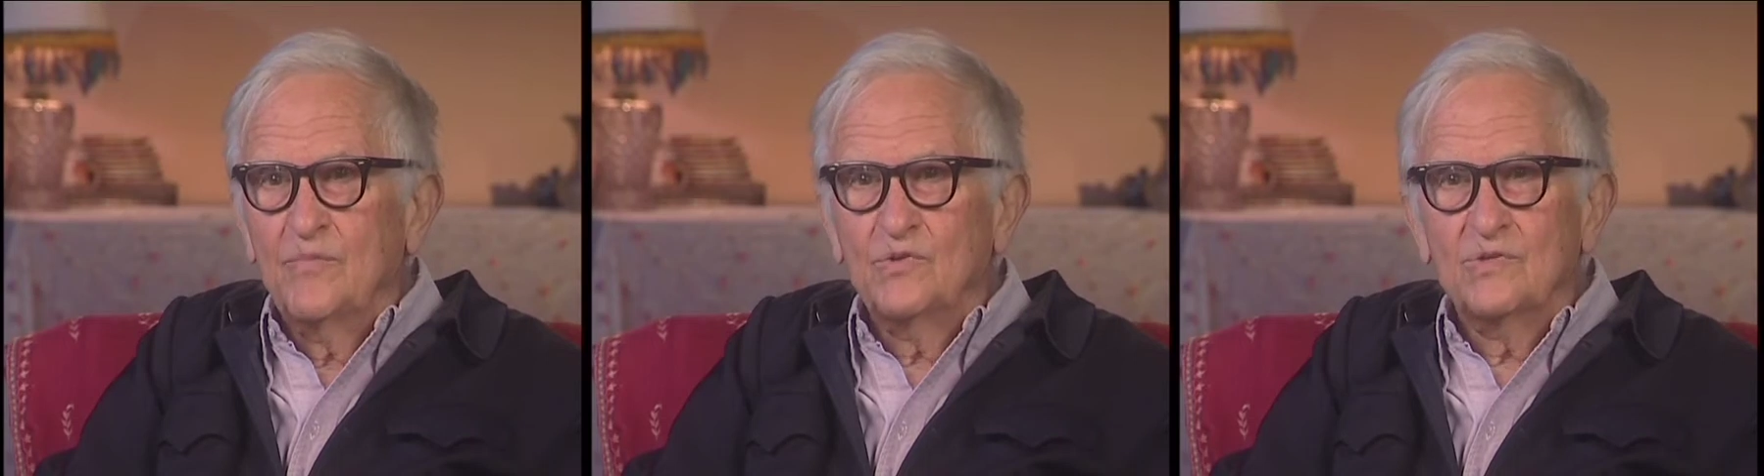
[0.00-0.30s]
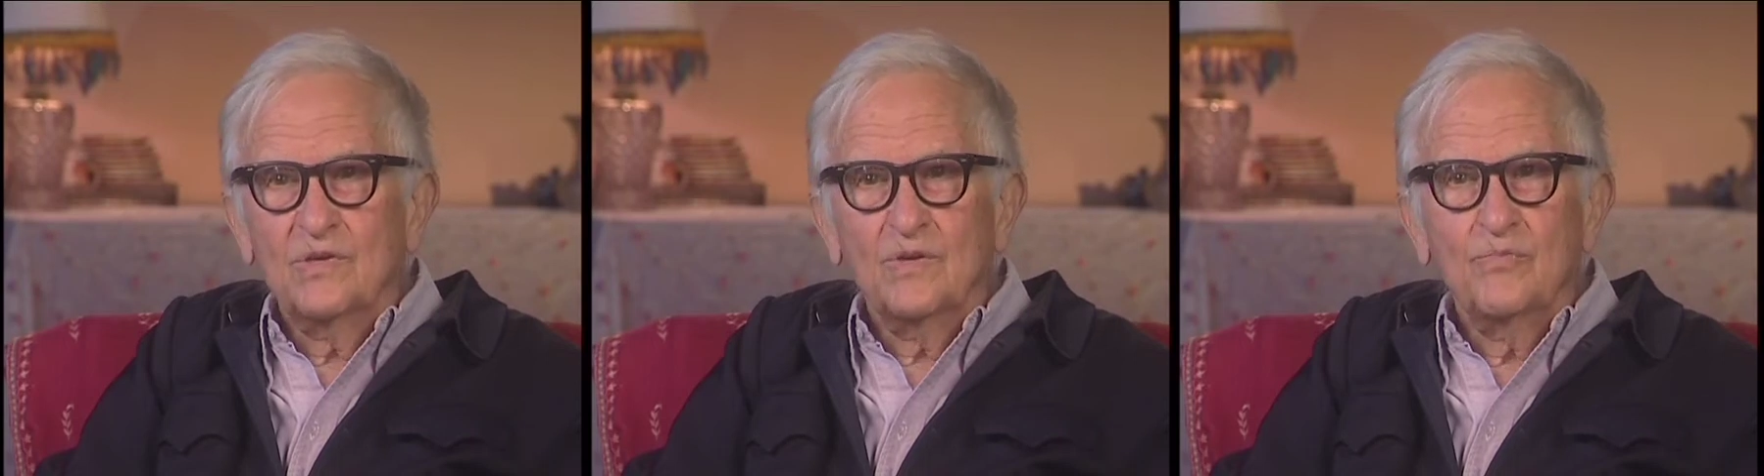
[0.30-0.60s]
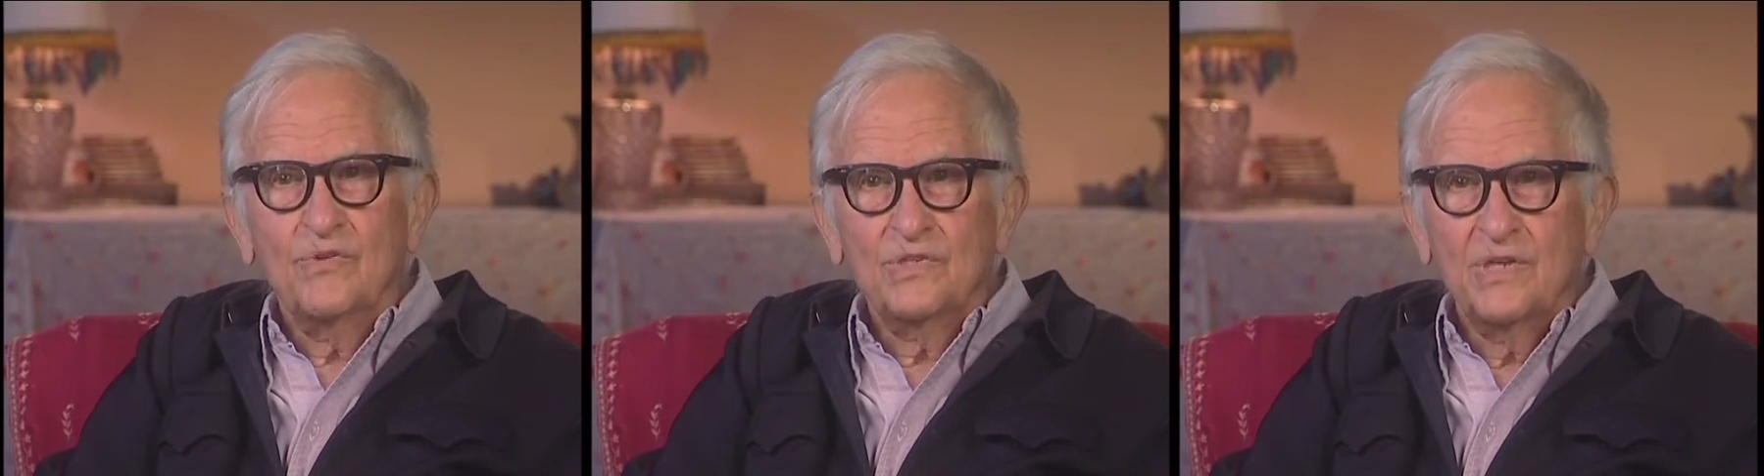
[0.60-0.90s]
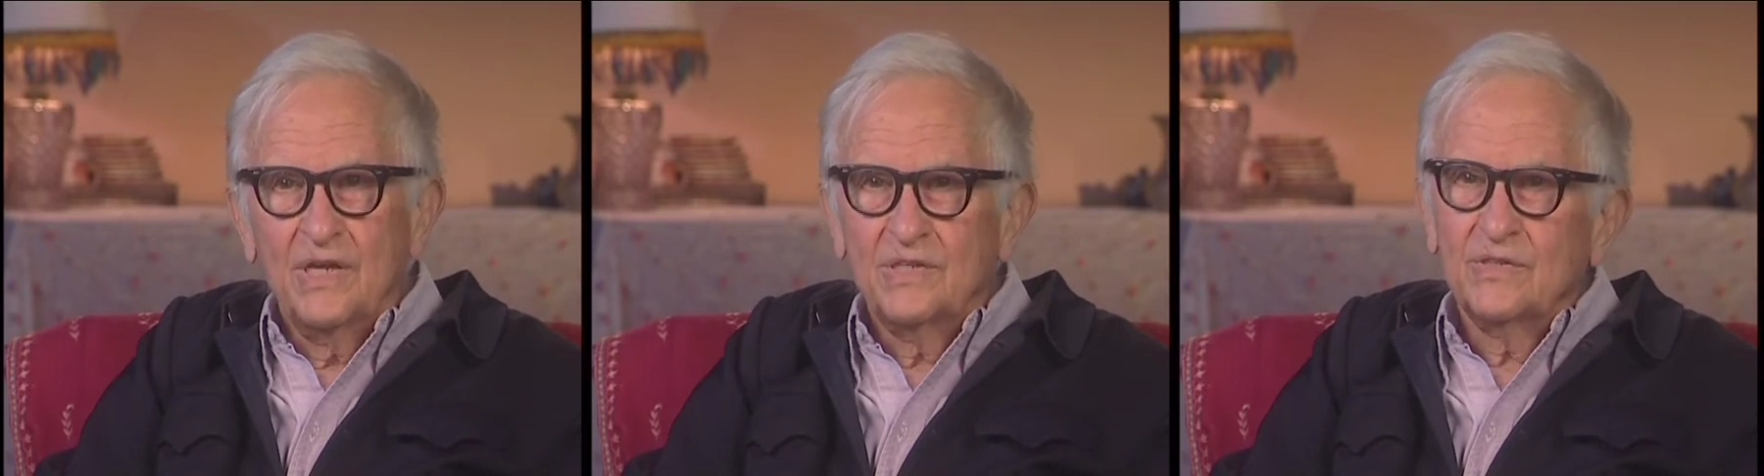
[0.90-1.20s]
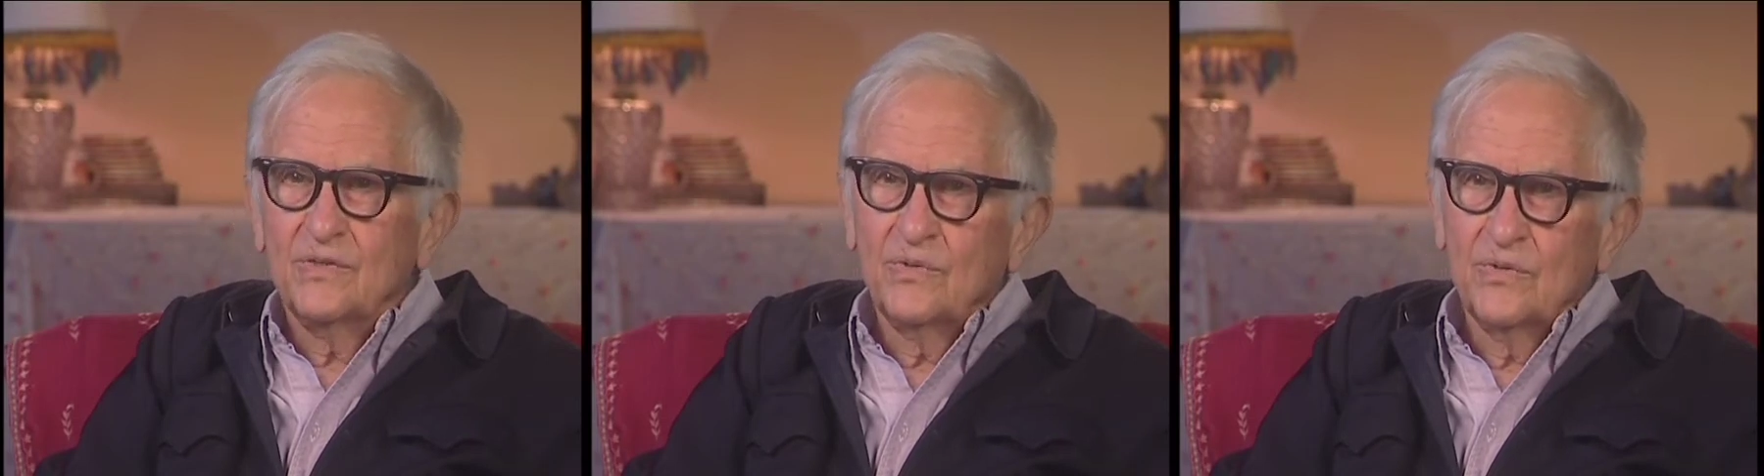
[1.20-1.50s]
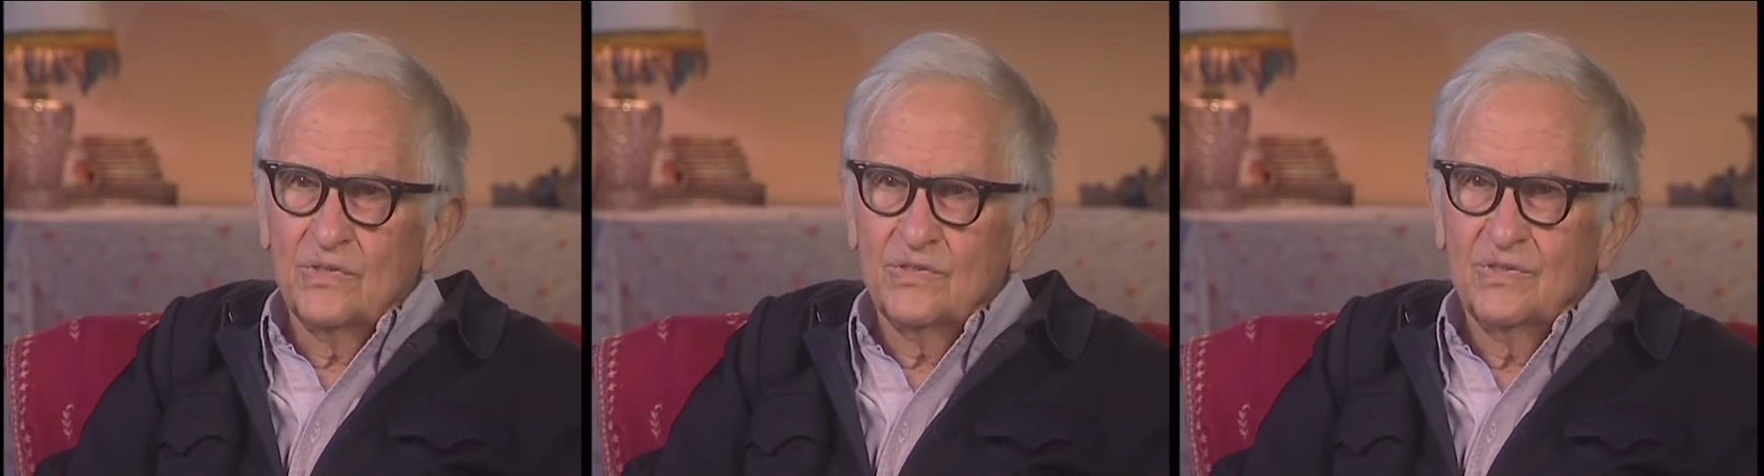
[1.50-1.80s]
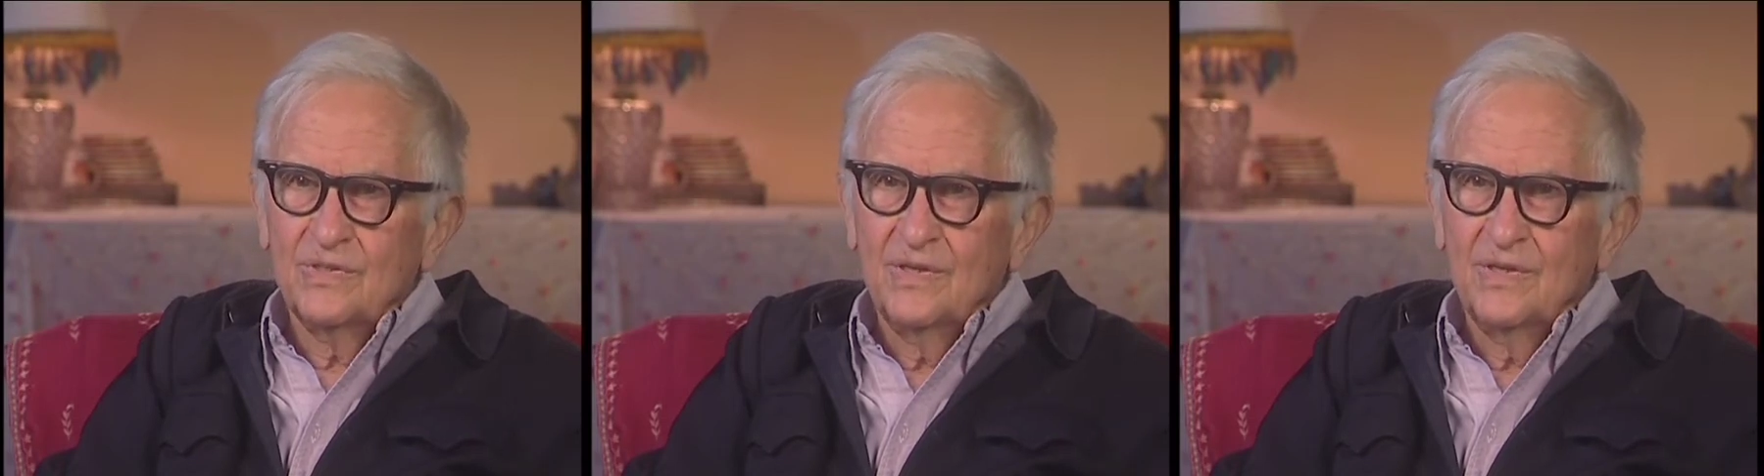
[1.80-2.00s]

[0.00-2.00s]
music appreciation course.